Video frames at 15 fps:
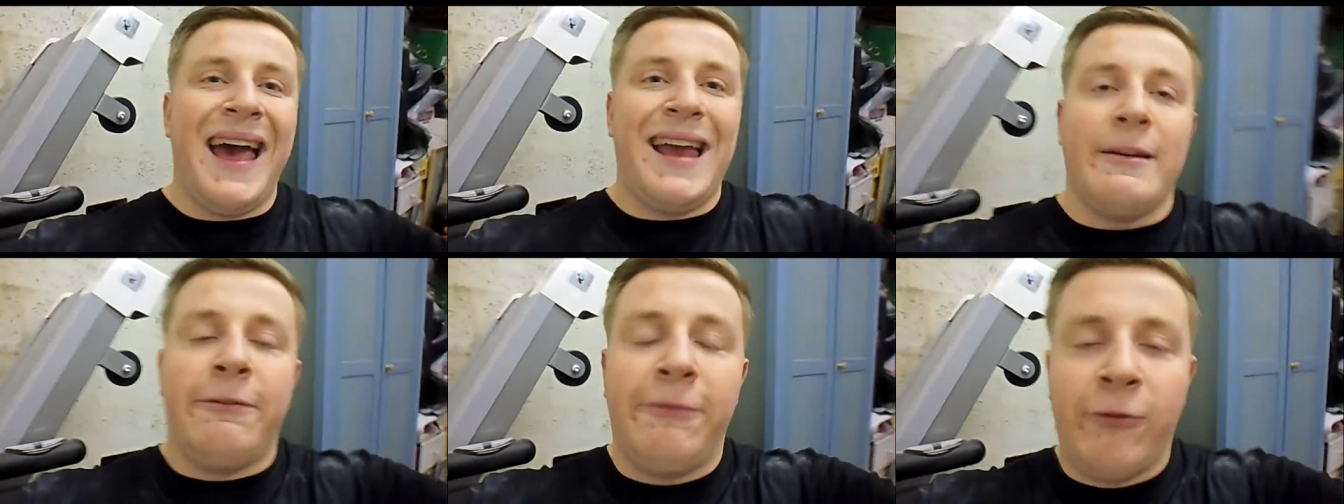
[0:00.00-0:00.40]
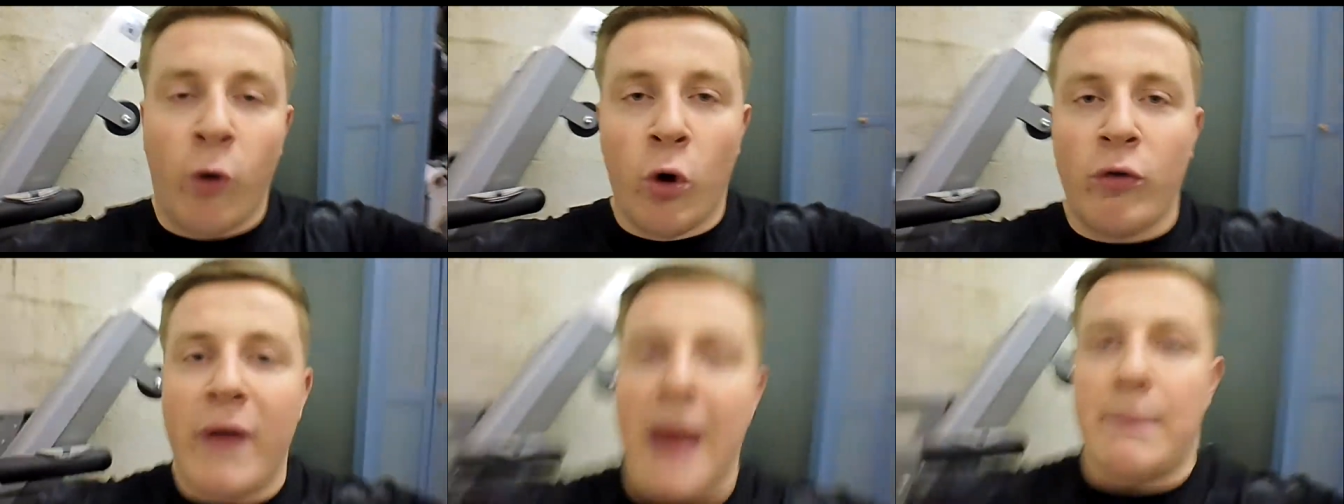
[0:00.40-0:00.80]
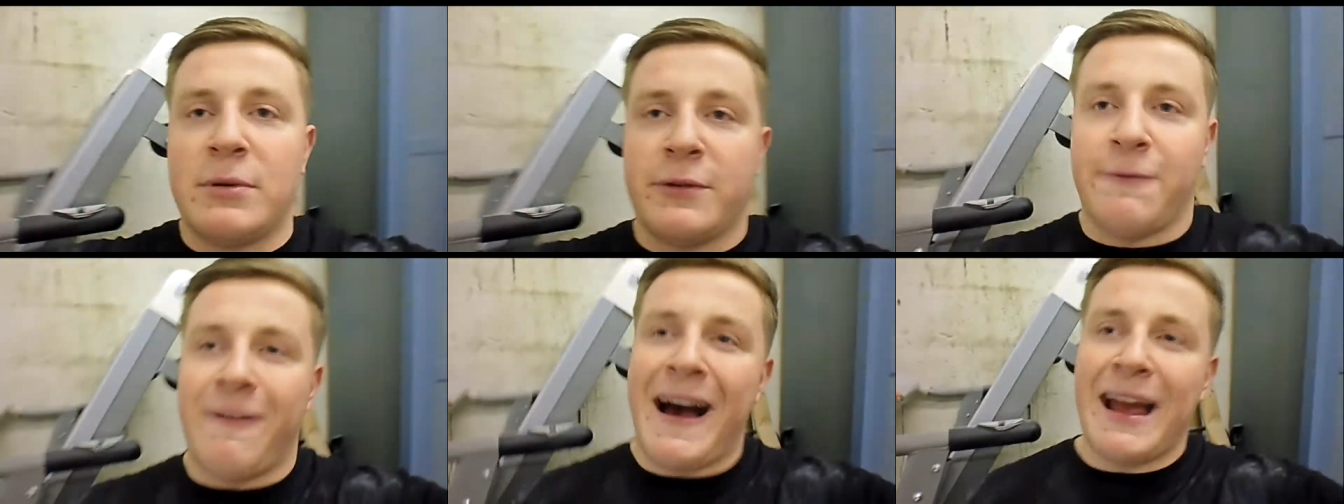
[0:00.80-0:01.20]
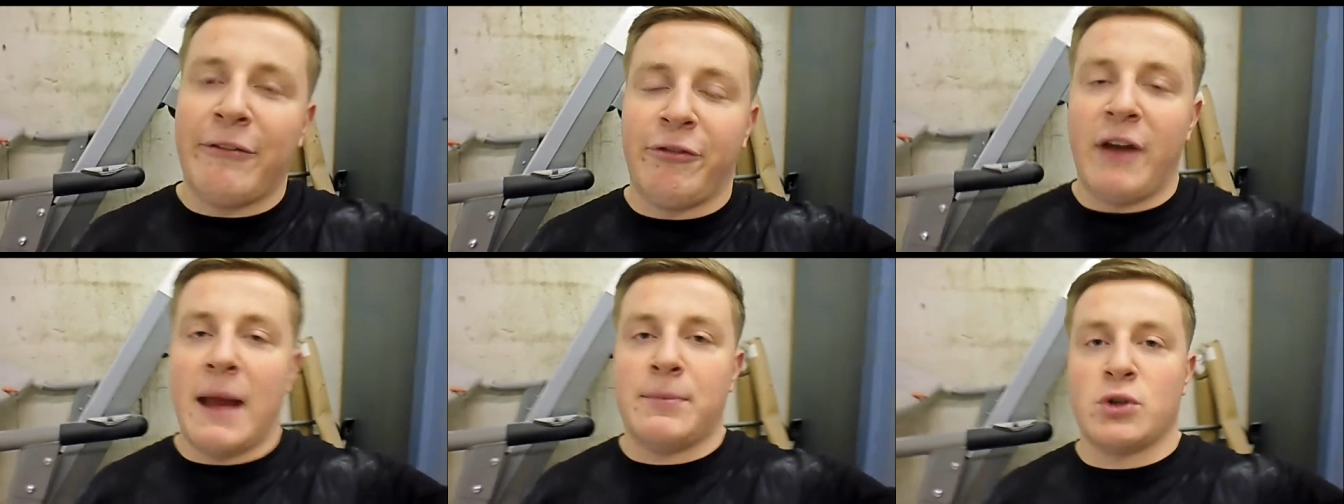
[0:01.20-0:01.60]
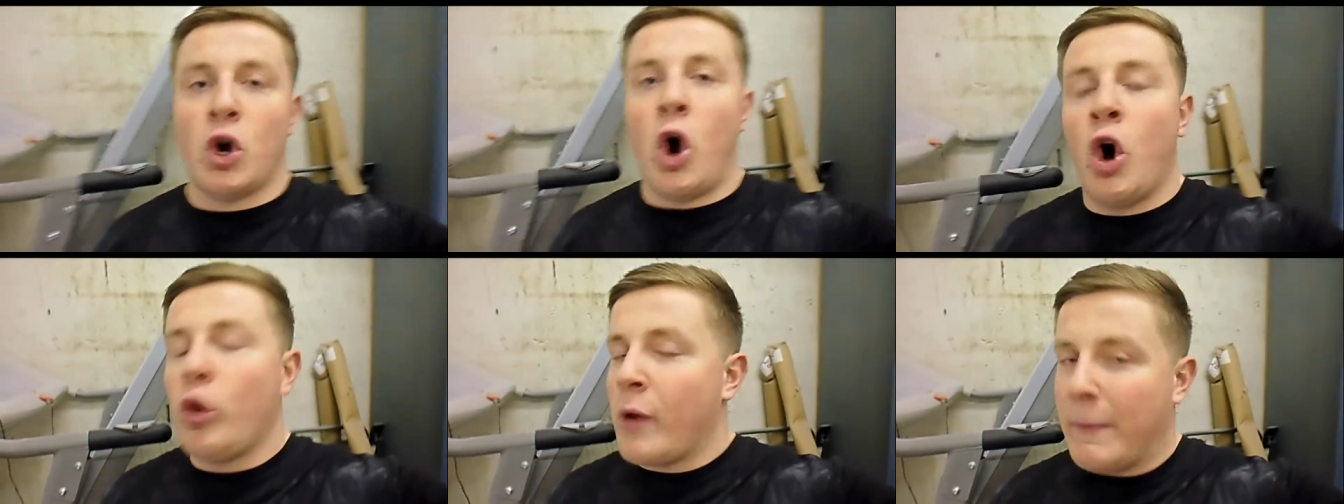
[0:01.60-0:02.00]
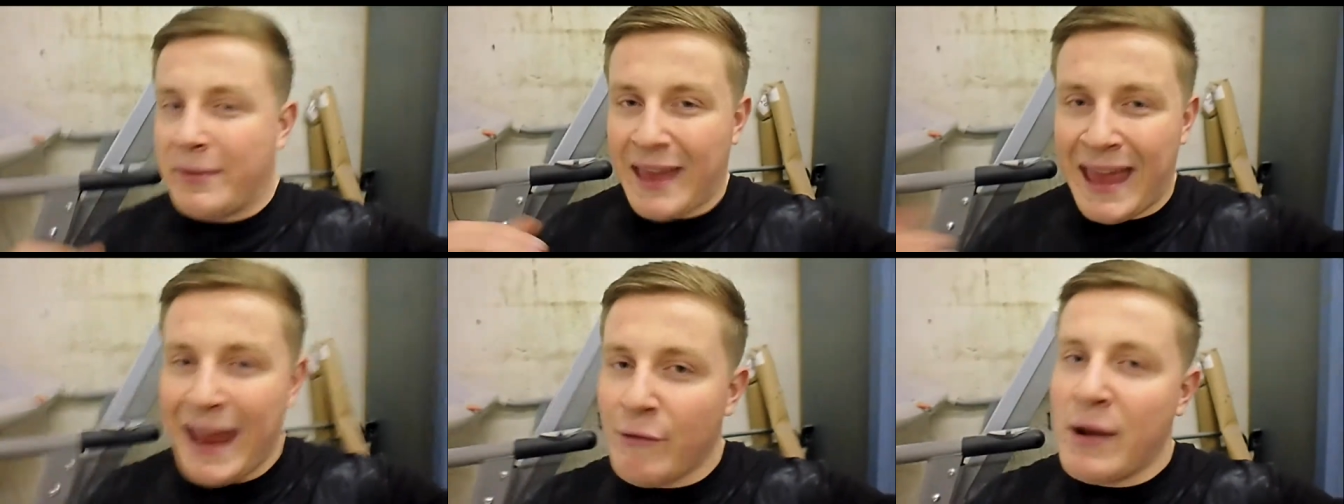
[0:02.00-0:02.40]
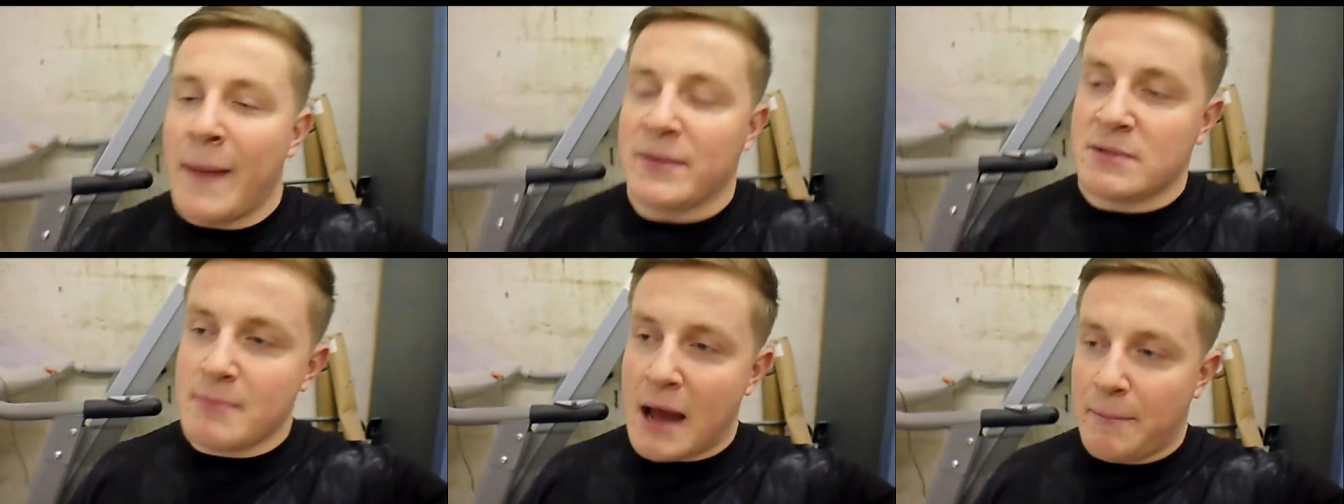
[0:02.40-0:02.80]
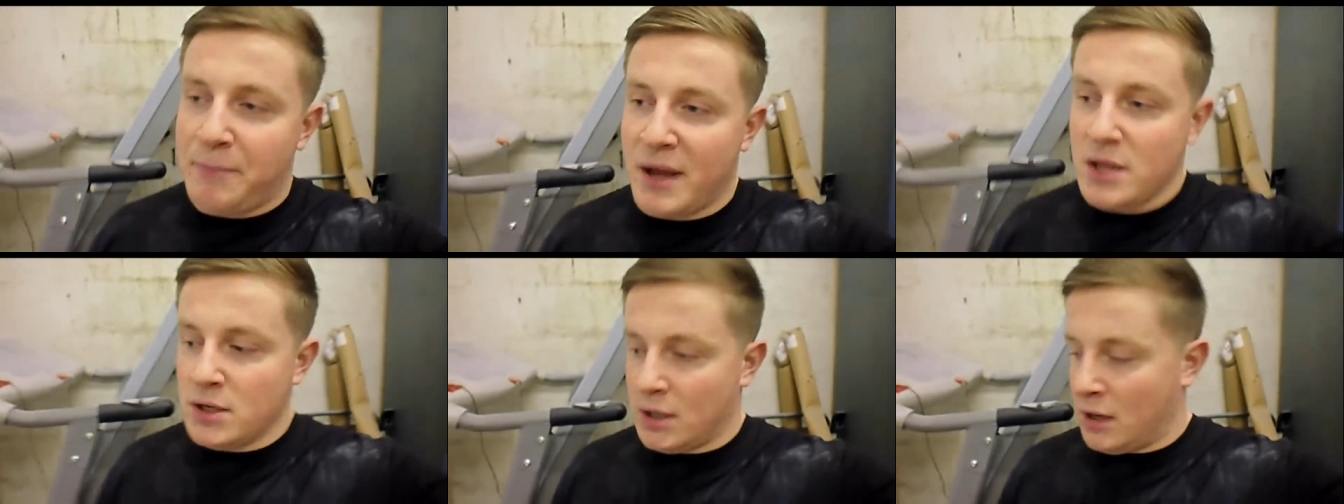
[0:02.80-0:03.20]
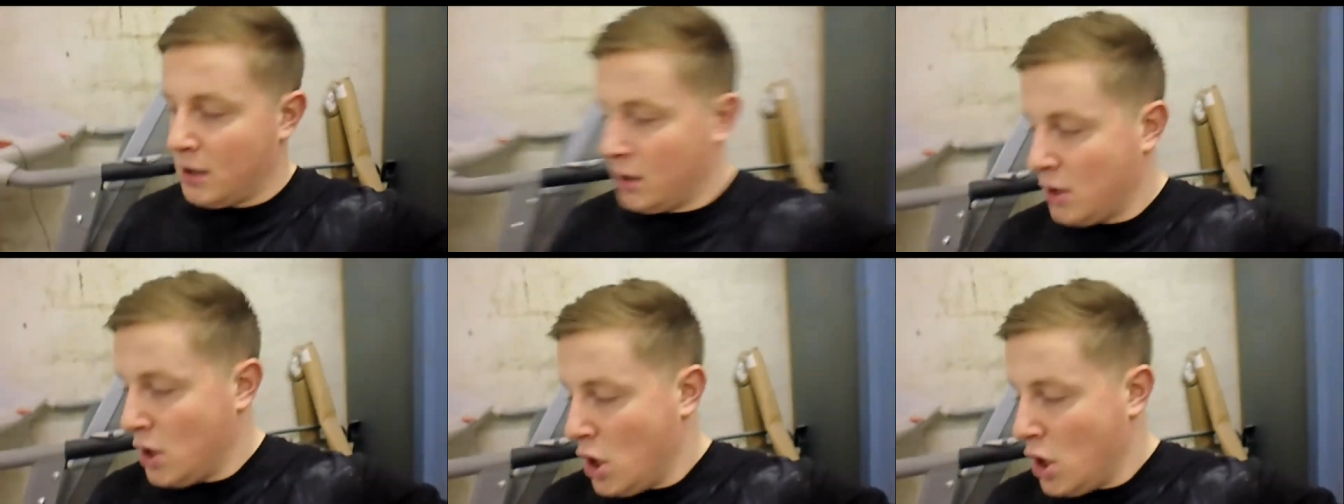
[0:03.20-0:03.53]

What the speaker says: in 4 reps, 5 reps, all the way up to 8 reps in my opinion.